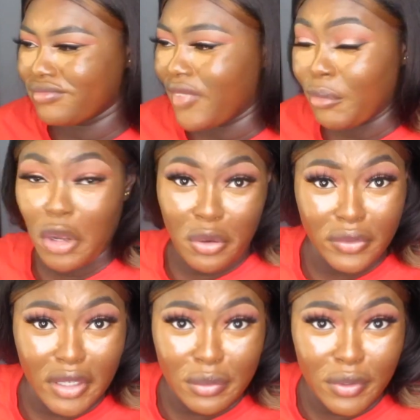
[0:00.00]
I'm not going
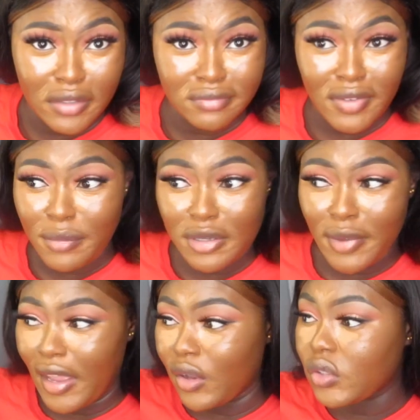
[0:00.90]
anywhere. I'm in my
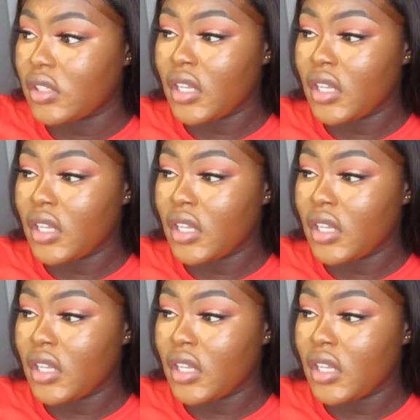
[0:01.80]
house.